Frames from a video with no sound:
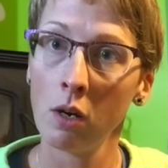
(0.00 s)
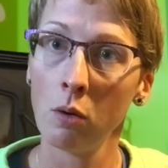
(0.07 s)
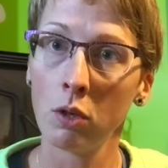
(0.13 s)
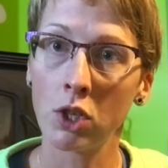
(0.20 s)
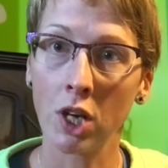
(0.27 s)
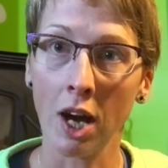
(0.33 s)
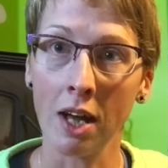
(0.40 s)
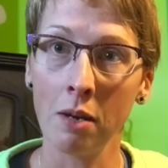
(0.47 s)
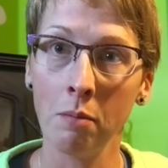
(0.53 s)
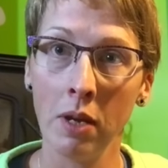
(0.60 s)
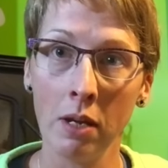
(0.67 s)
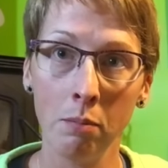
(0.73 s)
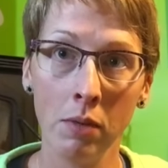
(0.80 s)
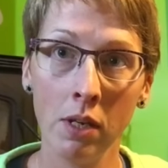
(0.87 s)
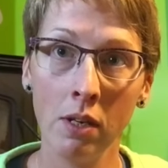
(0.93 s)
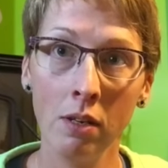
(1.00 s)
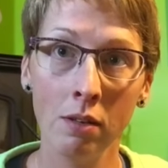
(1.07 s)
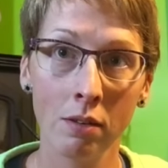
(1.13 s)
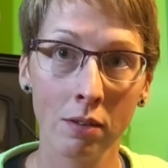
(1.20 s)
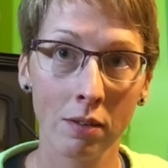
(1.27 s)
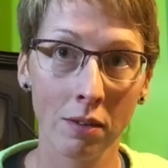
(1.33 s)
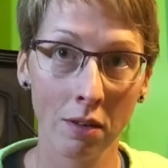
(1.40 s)
which kind of made me
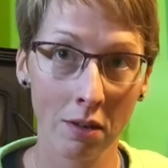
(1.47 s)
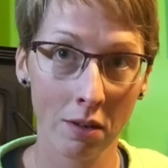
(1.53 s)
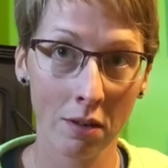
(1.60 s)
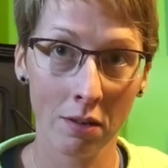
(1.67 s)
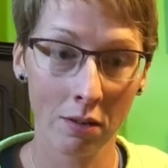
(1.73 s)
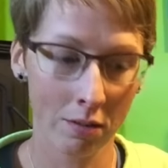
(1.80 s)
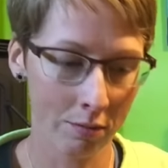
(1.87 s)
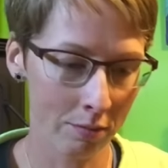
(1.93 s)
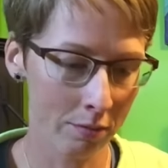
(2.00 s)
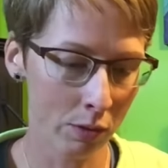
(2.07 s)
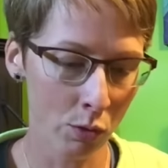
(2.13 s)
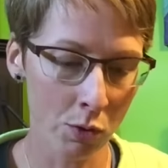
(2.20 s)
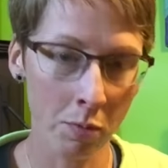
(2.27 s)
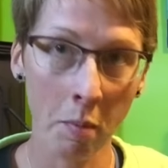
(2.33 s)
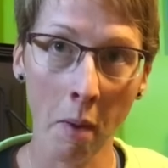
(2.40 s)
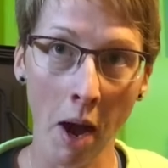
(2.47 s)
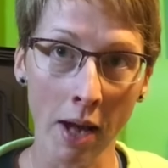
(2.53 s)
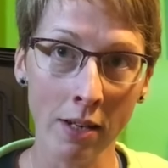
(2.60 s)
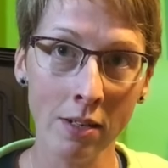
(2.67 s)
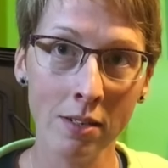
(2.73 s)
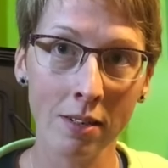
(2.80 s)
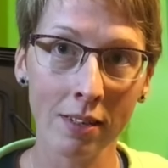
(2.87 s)
lose my
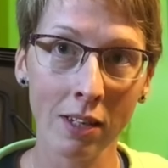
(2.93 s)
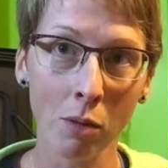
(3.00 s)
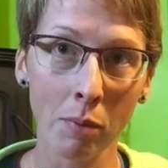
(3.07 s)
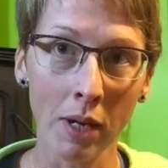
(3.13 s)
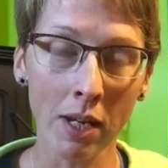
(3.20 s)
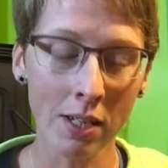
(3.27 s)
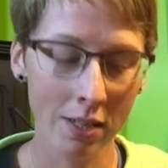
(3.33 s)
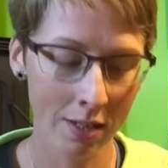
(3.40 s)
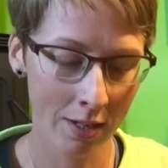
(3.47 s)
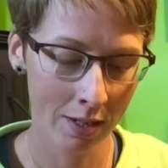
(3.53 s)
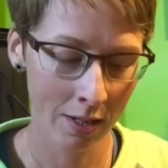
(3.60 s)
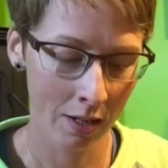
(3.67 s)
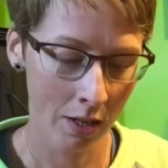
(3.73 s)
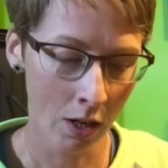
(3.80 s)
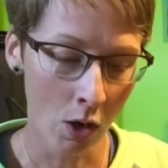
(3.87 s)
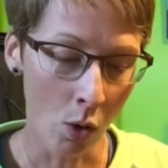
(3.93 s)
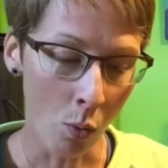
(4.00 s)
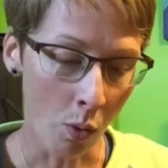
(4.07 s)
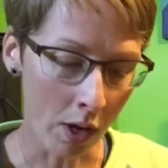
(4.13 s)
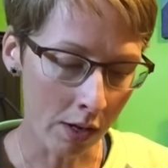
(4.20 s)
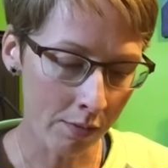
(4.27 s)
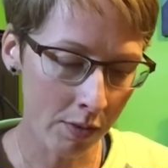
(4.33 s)
mind a little bit.
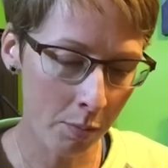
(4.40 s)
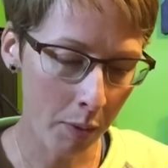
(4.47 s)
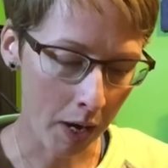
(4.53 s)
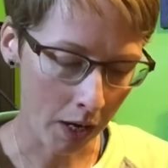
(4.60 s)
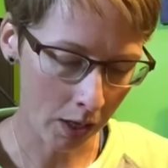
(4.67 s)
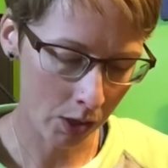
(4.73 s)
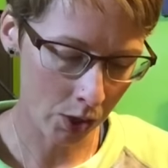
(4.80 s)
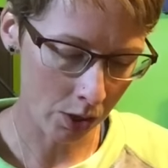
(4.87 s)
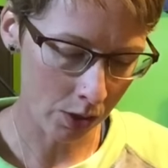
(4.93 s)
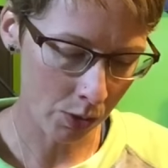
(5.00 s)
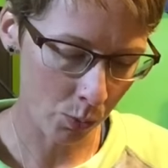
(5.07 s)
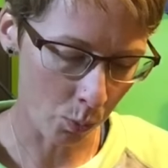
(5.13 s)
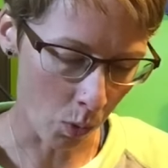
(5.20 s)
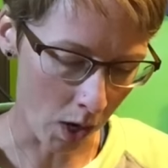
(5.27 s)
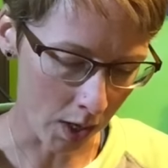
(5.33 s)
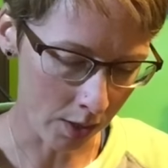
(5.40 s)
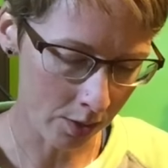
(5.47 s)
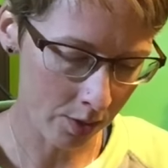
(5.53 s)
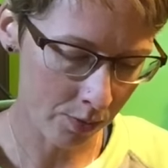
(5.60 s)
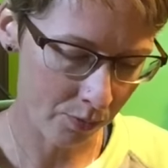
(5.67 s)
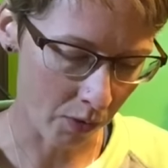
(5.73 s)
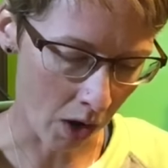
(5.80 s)
One of the packages
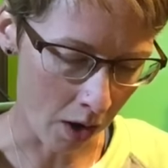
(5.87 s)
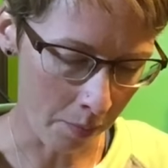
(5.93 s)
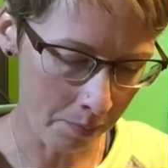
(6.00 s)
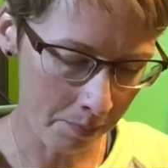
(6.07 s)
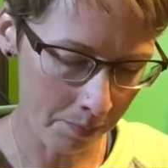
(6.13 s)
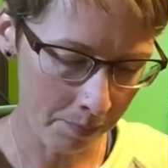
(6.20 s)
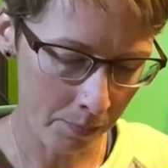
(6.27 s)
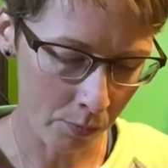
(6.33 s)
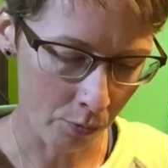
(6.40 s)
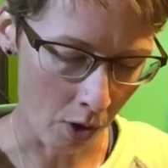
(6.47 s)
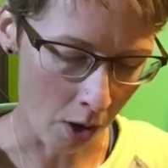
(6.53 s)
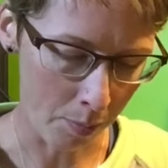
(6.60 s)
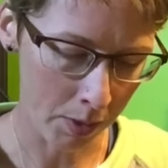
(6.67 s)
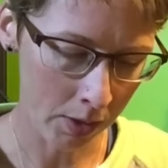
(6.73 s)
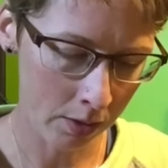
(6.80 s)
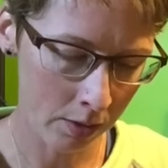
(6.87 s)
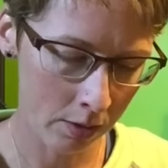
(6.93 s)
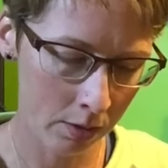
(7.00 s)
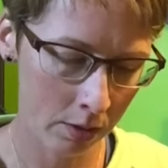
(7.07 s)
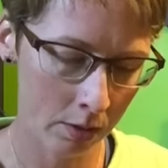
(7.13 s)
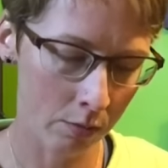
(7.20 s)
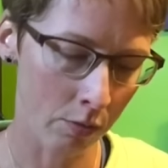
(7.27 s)
was from
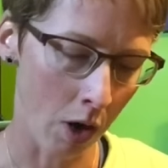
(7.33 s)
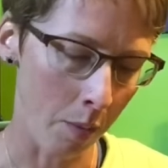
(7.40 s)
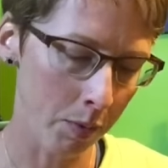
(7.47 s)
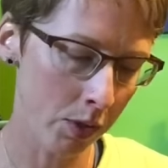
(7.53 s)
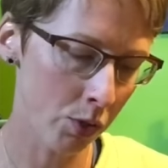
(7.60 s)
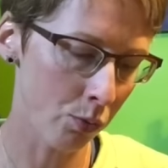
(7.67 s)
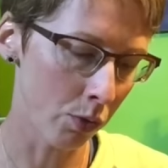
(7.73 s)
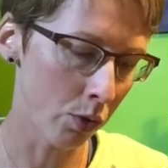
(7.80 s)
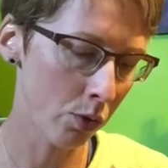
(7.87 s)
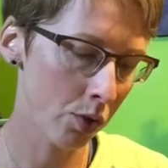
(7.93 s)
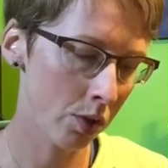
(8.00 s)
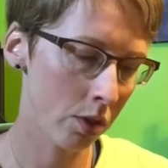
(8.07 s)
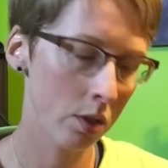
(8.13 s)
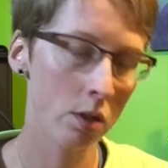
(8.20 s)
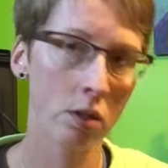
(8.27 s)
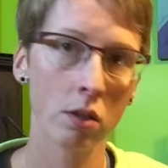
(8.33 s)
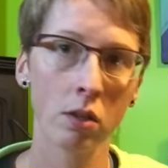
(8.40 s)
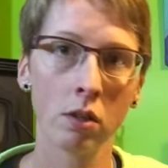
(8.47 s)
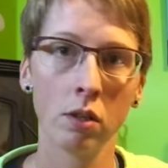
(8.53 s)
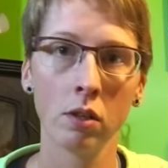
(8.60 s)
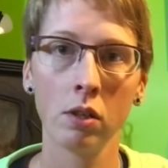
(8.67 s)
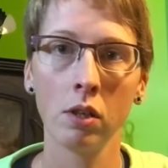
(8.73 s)
Robin's Roost
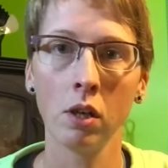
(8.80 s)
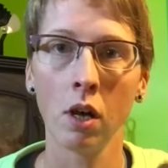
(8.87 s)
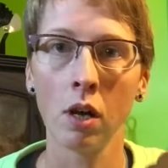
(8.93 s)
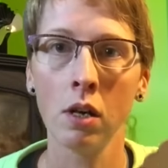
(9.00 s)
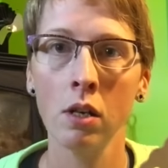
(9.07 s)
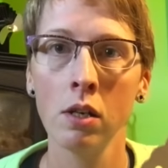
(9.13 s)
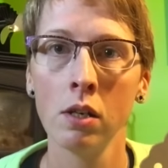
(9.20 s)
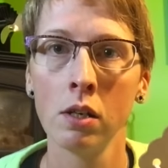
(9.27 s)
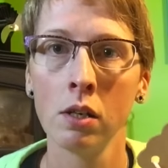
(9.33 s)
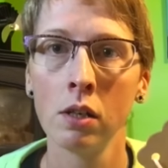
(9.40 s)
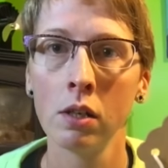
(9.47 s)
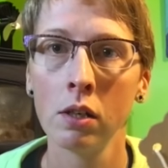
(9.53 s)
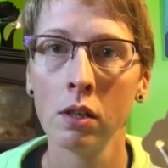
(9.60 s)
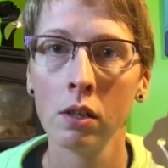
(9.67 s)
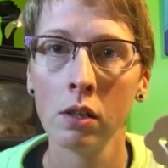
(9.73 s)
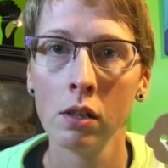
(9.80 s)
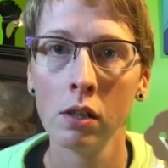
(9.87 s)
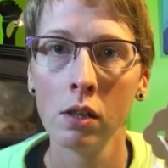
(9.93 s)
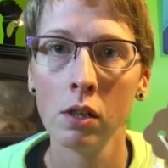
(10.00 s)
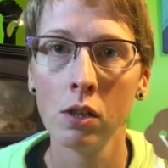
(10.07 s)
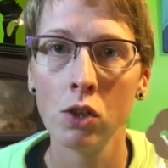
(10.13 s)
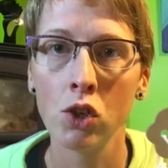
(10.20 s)
yarn.
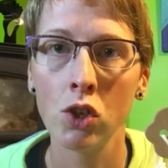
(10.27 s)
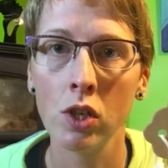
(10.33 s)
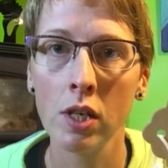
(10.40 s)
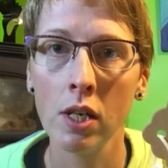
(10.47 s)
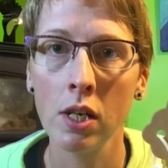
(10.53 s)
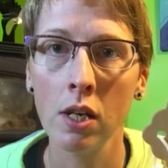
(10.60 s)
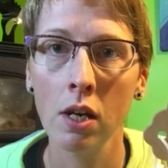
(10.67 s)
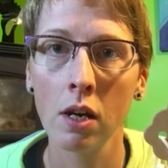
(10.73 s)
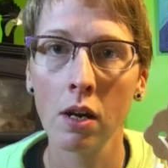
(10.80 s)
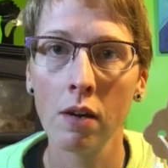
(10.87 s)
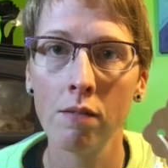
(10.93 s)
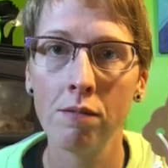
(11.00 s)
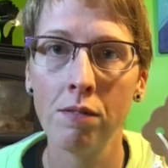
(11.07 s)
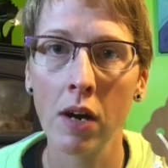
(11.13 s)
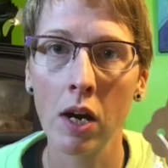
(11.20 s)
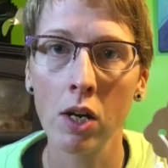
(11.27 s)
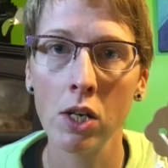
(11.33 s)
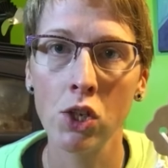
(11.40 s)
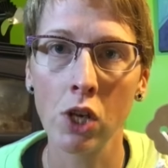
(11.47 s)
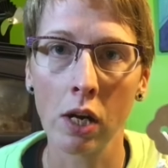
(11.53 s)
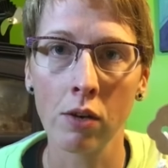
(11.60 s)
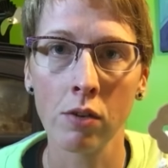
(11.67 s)
She
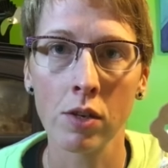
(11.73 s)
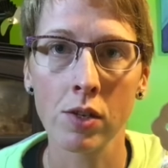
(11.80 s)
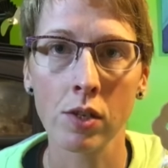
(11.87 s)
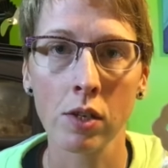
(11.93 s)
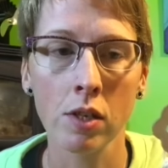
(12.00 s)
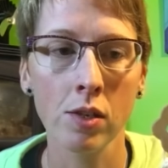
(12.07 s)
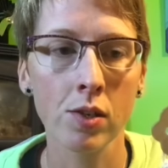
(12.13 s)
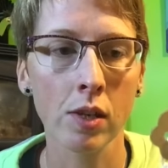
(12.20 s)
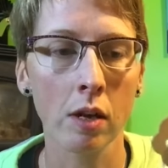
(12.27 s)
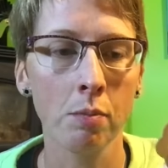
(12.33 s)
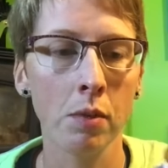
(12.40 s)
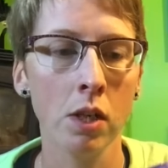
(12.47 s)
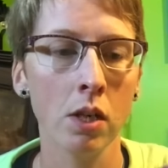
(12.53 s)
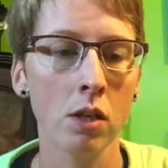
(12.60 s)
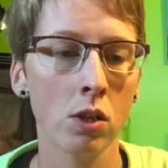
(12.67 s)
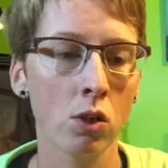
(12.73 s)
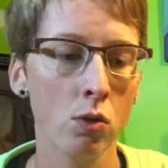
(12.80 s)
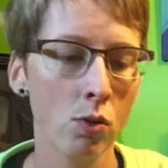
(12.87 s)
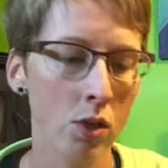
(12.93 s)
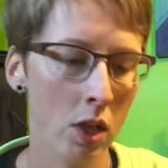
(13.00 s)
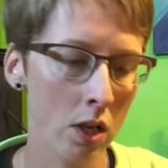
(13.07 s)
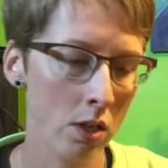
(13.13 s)
very generously sent me
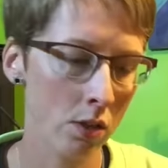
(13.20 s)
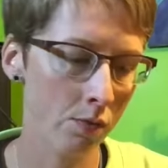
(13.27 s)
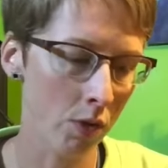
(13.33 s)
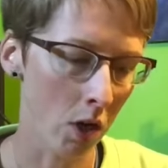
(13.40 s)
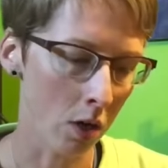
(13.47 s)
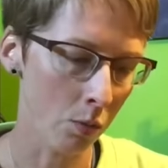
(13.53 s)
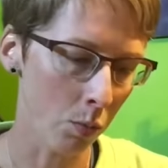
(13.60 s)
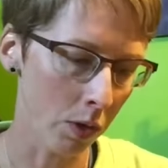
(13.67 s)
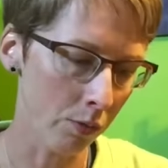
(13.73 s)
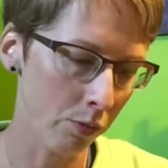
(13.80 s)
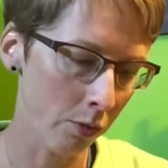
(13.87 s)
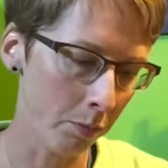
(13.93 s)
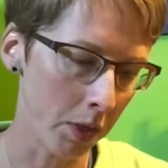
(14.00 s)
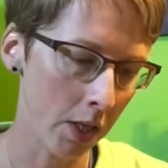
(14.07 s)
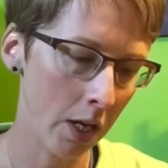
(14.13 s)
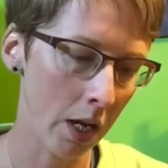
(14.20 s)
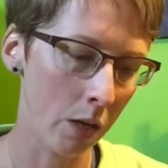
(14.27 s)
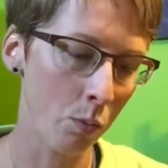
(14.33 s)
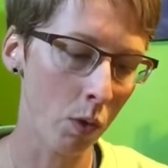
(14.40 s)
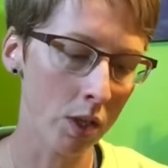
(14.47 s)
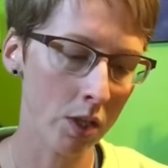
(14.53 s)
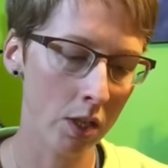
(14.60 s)
2 skeins of yarn, 1 for me
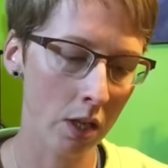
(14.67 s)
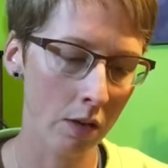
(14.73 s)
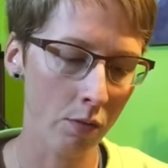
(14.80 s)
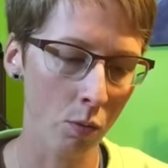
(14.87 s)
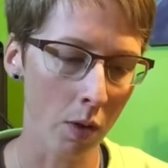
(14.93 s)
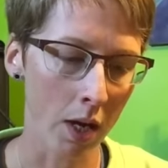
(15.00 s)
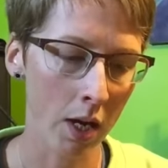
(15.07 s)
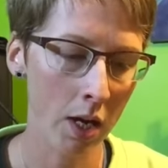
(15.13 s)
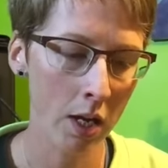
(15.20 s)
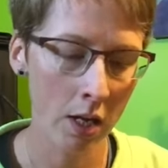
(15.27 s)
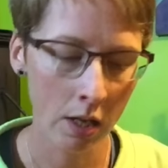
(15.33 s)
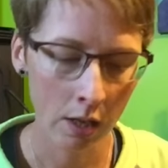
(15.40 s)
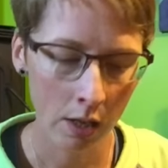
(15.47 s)
and 1 to give away